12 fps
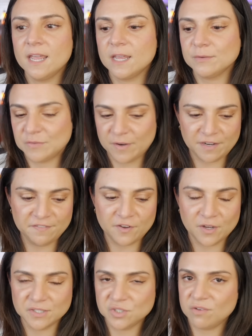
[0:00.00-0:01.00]
It was very
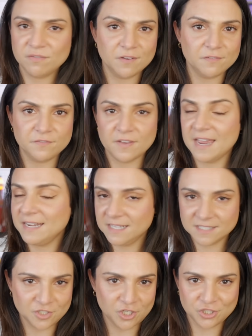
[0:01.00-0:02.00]
fun. So if you have any
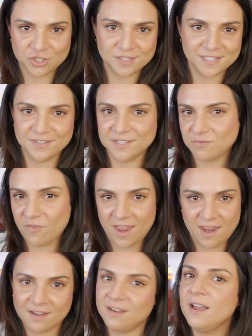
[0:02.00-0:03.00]
suggestions in this
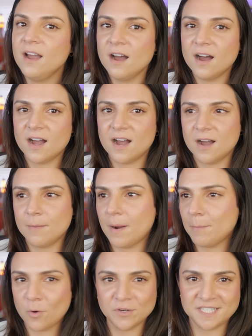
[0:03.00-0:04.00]
vein um,
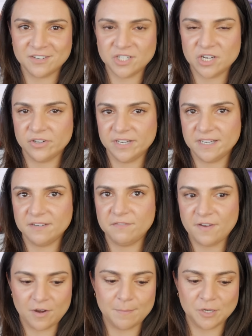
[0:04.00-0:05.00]
I'm always down to hear it. It
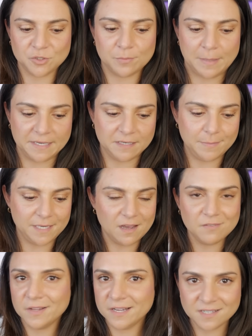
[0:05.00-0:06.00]
very much reminded me
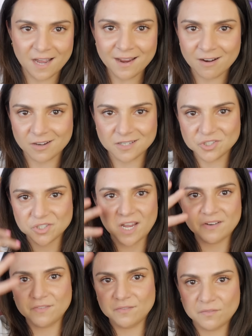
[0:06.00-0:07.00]
of like a Die Hard. It just kind
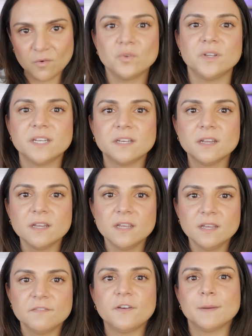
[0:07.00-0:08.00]
of unfolded
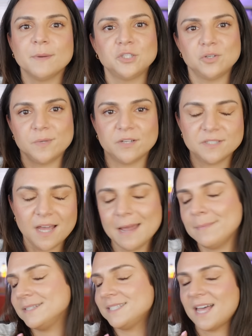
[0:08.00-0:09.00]
very much in real
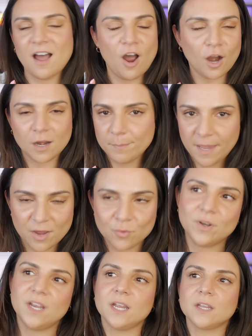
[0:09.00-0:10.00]
time. It's that heart
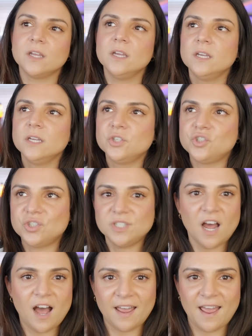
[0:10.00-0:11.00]
pounding, just
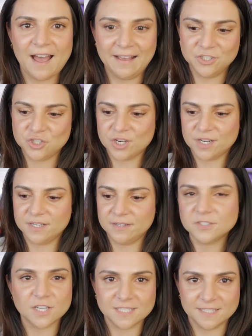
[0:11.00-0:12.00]
high action,
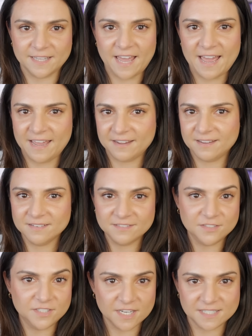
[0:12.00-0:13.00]
doesn't lag,
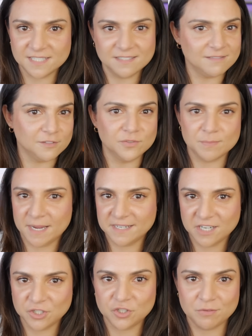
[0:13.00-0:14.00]
doesn't lose my
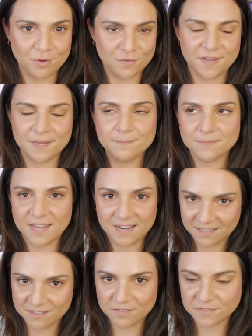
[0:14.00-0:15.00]
attention movie. And
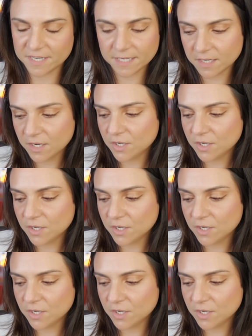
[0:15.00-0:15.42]
I loved it.